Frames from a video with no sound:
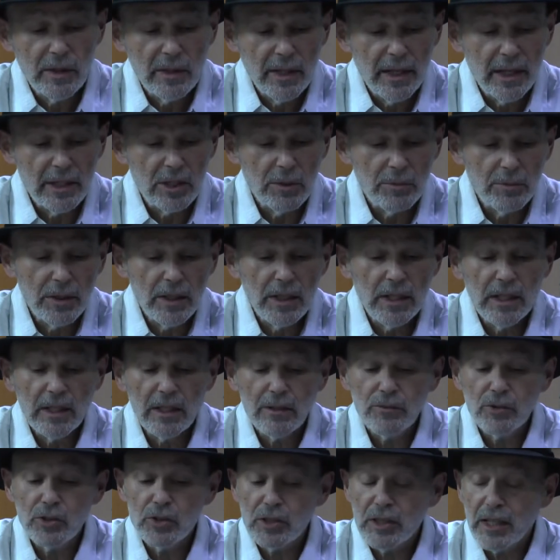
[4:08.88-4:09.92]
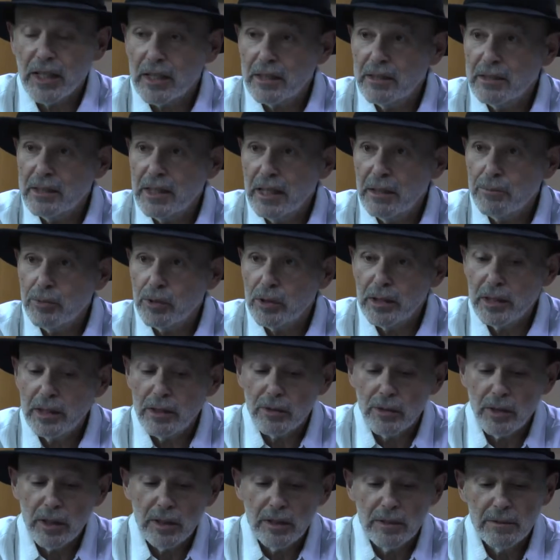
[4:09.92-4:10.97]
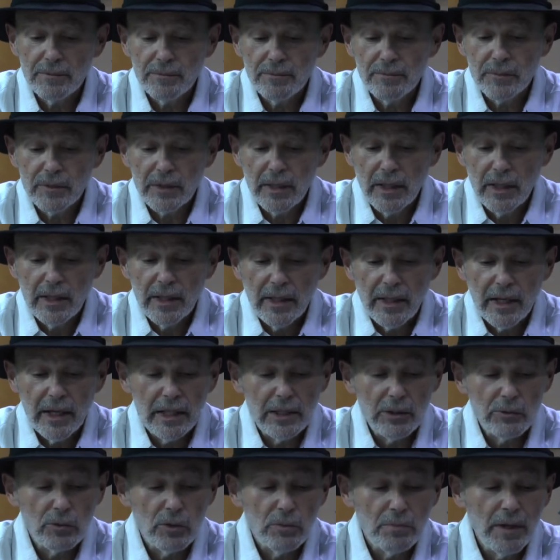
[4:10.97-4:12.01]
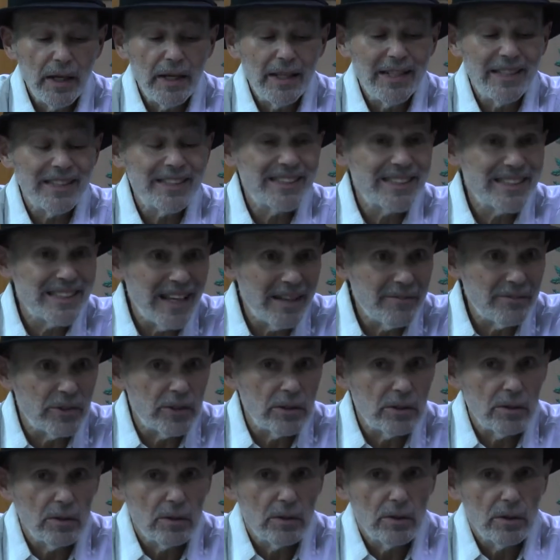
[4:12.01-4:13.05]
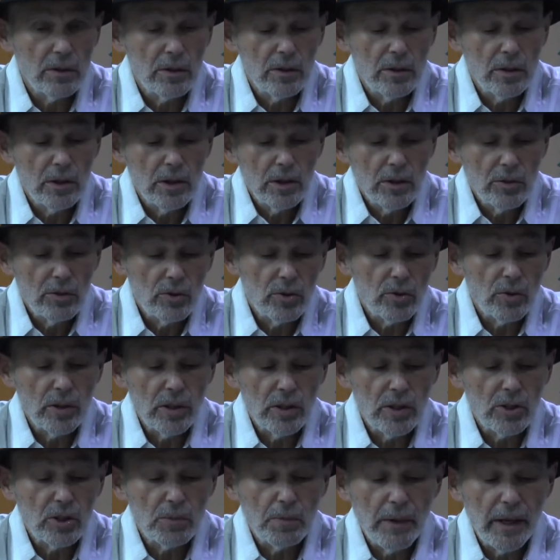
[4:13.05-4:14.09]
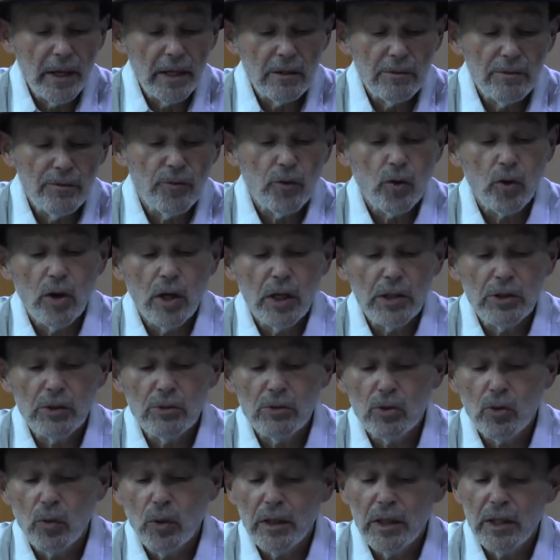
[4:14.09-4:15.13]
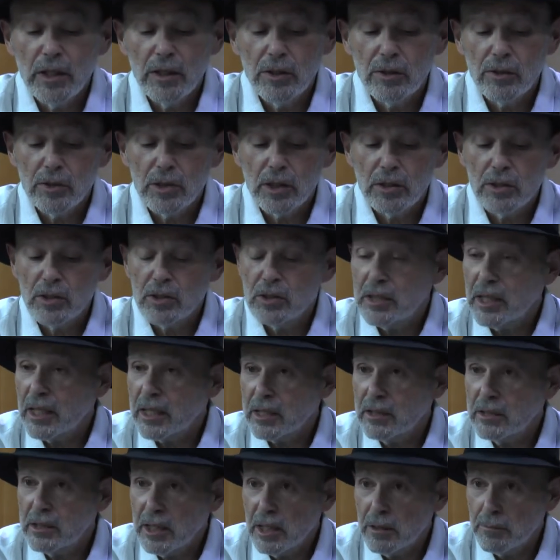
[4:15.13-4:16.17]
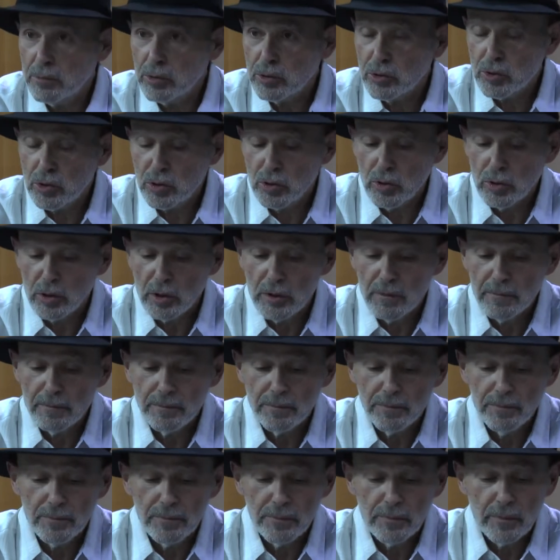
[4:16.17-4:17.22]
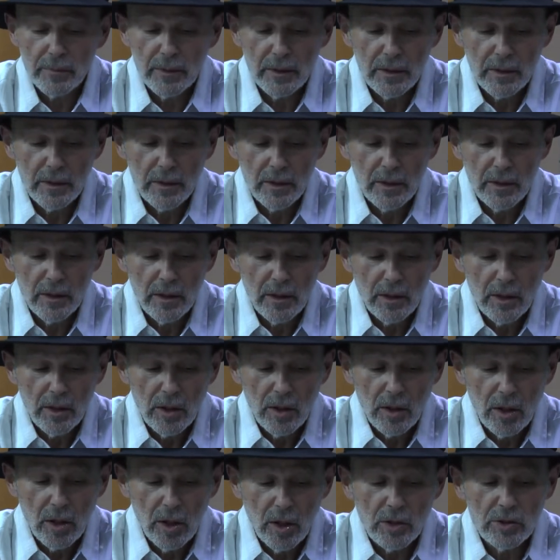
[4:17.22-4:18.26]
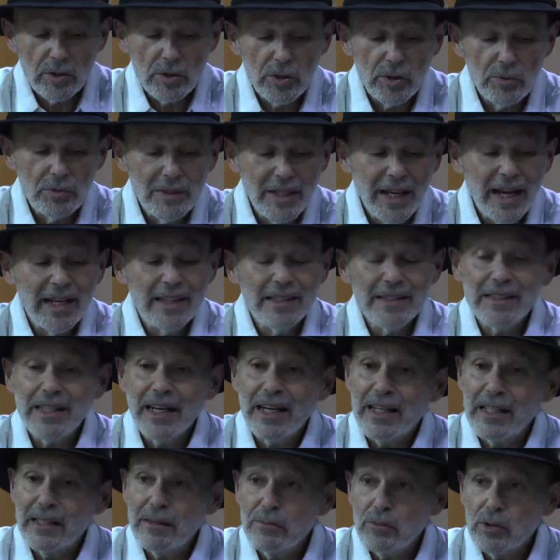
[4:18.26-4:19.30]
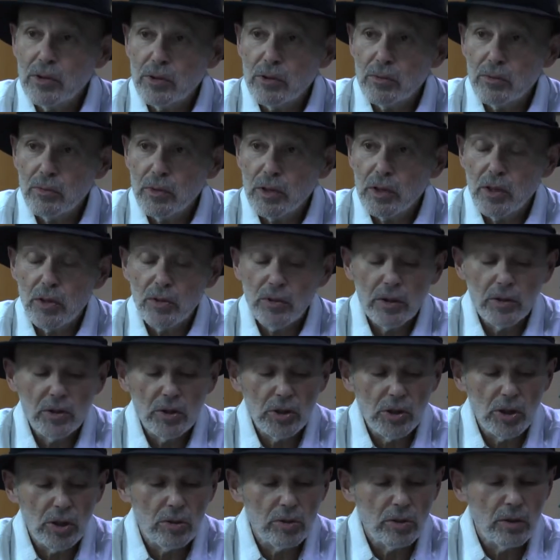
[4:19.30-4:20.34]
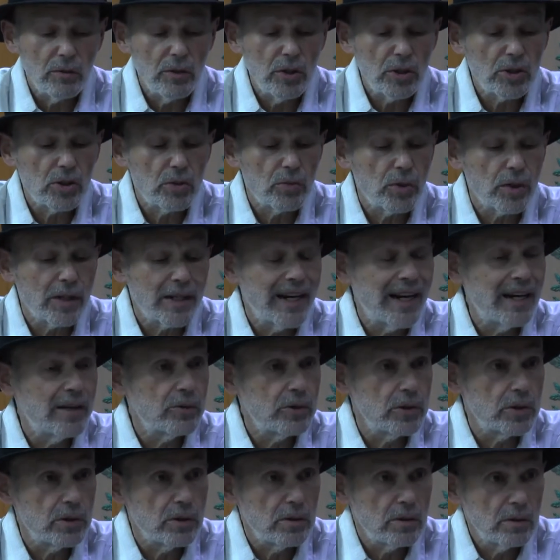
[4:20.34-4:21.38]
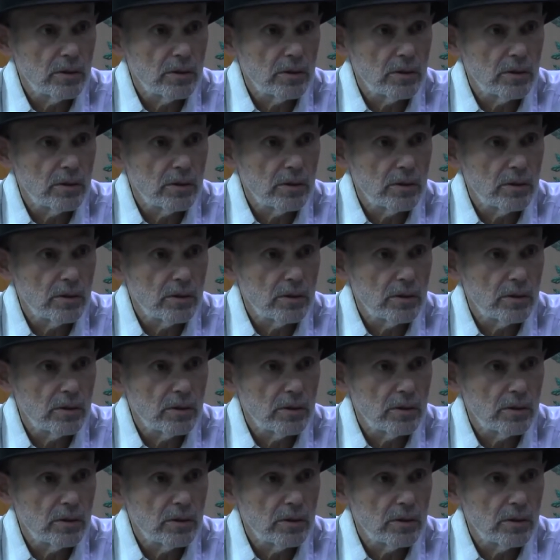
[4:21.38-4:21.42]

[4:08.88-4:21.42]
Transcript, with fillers: at the beginning of the Second Temple era, and the remaining seven during the span of 420 years that the Second Temple stood. Also, nine times we know that the children of Israel were counted.